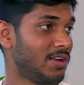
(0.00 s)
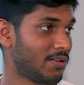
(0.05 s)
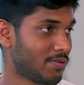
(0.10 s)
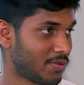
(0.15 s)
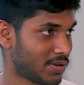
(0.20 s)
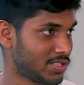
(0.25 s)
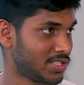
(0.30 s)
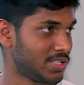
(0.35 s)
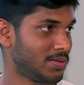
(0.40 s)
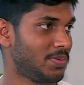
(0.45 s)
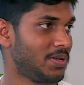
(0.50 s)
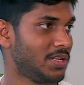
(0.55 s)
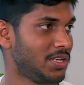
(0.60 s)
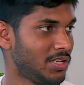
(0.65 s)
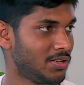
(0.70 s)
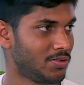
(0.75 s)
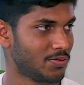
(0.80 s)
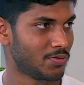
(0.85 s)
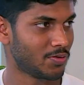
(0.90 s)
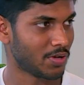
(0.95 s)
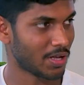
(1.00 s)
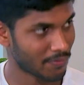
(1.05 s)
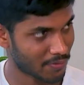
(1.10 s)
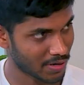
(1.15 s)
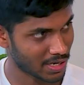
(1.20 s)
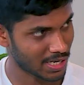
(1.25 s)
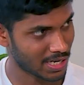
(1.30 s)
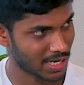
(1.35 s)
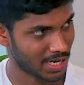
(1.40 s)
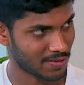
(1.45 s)
LinguaGPT to
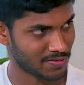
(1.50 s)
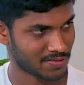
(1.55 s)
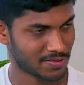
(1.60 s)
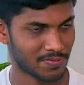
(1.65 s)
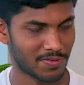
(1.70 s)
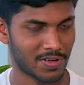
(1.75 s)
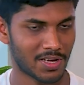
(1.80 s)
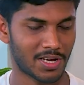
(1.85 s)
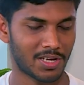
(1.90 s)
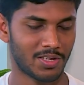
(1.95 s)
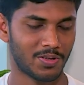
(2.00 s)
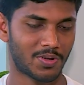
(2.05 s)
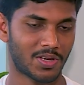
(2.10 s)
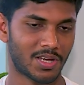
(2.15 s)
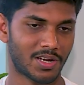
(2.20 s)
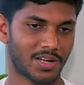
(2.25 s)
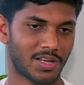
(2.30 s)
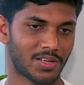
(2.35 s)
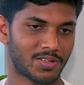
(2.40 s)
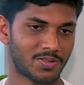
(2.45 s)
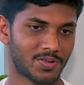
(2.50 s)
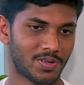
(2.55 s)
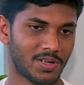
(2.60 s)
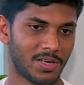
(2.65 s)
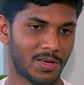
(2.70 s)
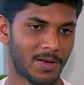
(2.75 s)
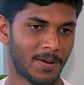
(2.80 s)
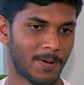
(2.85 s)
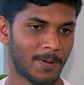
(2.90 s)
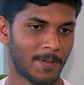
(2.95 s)
everyday lives,
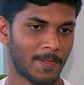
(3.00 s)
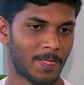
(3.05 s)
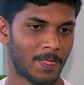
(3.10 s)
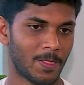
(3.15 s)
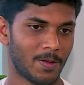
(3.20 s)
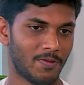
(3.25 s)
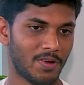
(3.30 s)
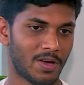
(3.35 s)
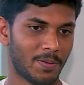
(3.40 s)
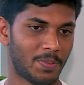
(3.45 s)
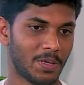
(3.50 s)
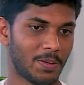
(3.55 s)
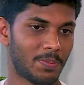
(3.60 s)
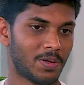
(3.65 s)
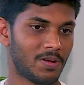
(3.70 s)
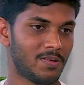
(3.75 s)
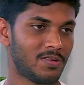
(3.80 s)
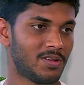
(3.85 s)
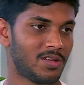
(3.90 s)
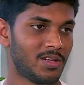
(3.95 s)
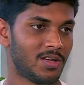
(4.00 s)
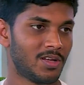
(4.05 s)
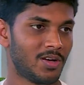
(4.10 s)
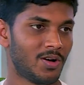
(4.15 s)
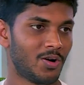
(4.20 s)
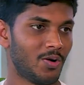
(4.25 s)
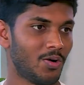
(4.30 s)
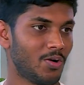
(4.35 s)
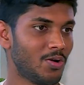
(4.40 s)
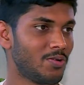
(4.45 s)
where people will
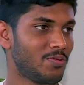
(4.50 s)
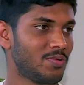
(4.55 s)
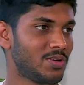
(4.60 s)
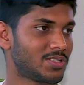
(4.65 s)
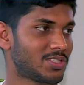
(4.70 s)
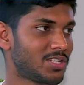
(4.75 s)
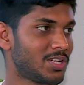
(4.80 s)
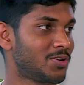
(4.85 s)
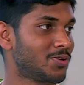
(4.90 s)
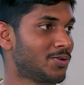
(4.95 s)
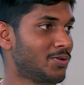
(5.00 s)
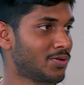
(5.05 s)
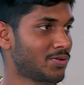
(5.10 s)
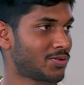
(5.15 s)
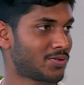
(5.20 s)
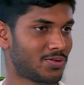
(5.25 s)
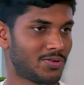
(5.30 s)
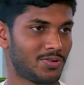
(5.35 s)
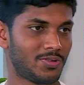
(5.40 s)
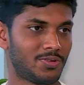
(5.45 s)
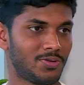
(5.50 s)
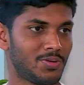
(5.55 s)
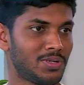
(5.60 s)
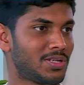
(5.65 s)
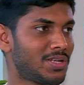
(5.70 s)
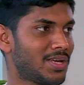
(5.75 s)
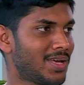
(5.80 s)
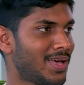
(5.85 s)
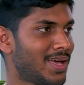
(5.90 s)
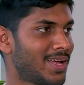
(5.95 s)
always tend to go to
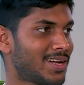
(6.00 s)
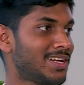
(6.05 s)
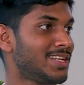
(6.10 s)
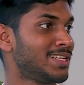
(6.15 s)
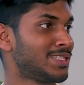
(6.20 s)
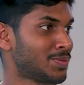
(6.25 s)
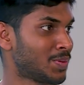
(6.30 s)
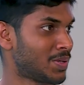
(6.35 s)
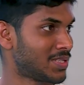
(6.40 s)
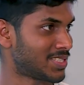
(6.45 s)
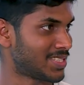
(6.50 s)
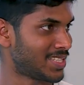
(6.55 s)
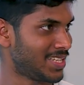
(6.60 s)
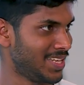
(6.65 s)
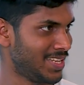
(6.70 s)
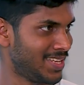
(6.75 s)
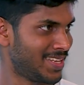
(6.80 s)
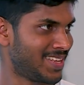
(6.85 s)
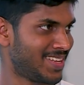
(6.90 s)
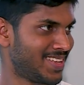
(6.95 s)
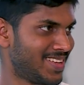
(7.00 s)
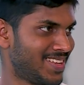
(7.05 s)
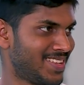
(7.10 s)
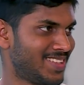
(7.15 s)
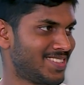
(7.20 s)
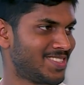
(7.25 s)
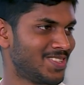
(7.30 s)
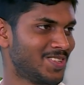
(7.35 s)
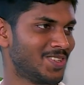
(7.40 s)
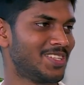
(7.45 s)
it at least once a day.
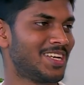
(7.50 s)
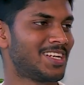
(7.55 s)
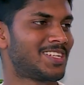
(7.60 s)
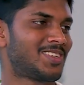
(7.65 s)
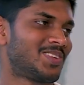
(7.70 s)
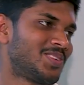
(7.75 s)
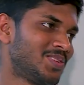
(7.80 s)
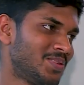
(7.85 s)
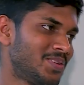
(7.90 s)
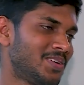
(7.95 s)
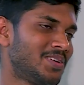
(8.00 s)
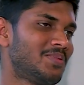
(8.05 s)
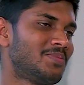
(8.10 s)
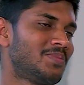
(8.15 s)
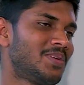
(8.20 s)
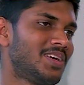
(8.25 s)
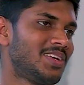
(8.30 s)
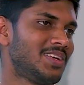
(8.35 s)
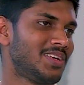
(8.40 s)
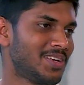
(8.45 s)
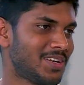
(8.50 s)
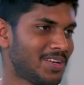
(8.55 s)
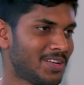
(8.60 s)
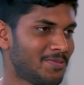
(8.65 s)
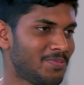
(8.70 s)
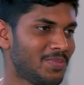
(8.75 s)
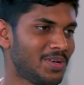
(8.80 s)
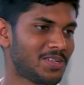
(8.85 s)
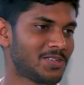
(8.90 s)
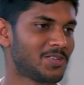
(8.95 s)
So that's
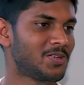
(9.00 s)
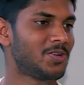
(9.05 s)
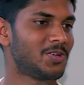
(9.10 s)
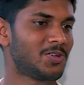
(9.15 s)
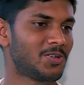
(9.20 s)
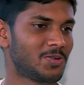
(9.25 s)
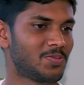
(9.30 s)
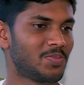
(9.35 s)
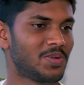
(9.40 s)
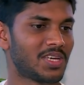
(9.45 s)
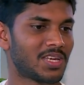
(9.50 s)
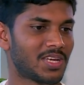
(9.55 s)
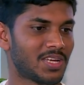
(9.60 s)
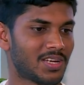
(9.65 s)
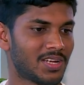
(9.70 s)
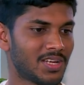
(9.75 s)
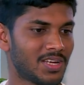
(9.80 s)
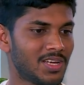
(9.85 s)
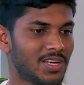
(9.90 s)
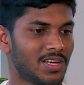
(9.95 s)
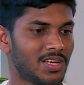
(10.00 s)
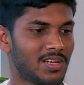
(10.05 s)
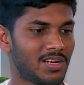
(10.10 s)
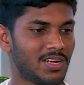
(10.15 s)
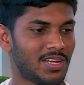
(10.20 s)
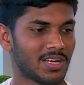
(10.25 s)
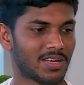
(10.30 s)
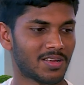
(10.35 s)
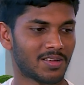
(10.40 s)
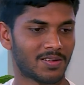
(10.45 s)
my main goal, to make it
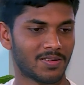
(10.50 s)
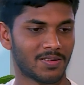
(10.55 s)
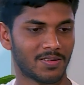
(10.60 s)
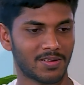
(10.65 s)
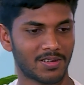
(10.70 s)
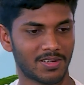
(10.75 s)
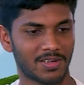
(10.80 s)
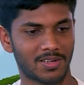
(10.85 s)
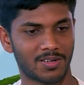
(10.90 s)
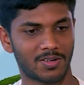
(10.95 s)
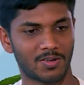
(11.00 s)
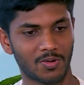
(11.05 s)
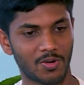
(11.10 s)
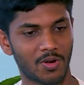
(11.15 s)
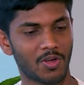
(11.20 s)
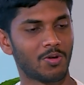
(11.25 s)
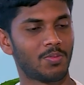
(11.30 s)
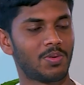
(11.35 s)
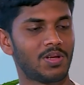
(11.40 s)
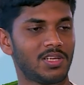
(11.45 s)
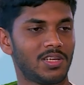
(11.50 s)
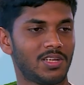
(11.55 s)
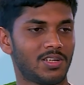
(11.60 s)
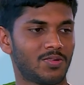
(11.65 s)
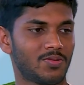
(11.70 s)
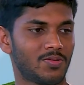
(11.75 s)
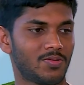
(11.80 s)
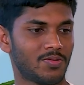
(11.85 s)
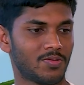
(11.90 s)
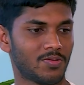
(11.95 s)
to globally
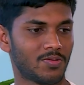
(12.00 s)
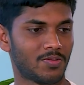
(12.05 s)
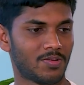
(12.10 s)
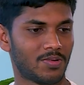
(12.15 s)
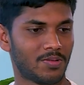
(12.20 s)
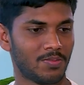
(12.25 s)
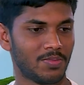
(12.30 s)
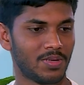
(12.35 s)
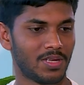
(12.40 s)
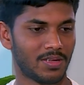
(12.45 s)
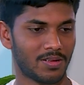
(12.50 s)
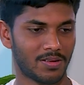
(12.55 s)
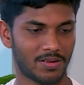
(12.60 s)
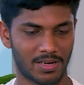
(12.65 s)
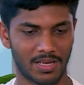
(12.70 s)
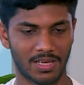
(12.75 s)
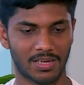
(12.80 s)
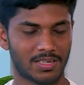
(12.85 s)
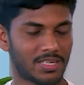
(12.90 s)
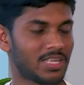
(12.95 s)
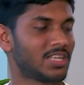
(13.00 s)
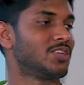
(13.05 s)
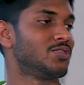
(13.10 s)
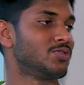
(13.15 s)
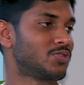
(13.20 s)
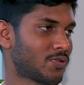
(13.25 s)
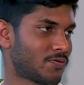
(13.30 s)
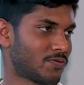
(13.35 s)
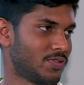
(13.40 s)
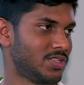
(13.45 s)
take
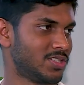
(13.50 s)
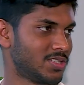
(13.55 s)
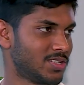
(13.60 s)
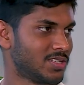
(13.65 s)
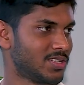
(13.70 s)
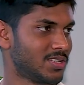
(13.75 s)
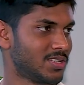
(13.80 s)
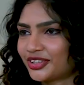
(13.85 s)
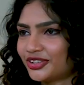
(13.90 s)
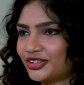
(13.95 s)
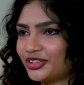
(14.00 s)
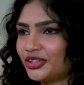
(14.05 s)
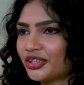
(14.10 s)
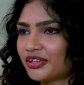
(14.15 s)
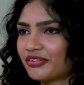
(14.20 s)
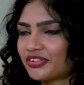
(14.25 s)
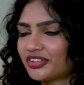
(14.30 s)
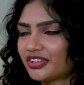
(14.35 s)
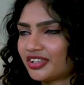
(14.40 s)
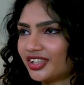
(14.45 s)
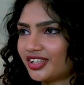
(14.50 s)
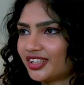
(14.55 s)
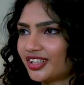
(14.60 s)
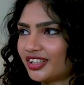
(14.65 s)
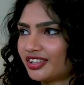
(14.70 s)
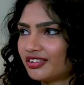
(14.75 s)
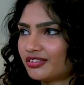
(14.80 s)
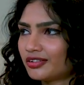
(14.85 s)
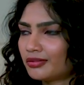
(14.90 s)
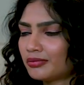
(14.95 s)
use of this. Do you ever think
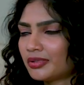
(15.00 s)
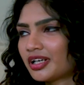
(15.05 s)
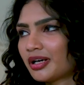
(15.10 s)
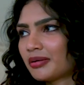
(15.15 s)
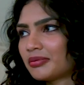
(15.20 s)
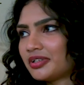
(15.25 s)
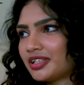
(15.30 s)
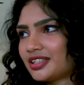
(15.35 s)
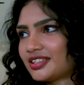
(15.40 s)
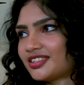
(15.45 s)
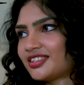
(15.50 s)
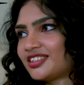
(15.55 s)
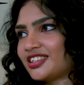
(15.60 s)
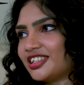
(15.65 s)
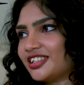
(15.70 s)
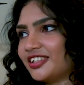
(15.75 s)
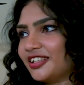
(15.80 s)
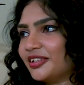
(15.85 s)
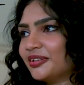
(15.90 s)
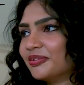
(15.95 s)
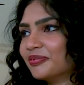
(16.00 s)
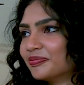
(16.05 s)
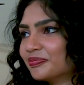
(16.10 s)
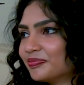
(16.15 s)
that it will become a necessity?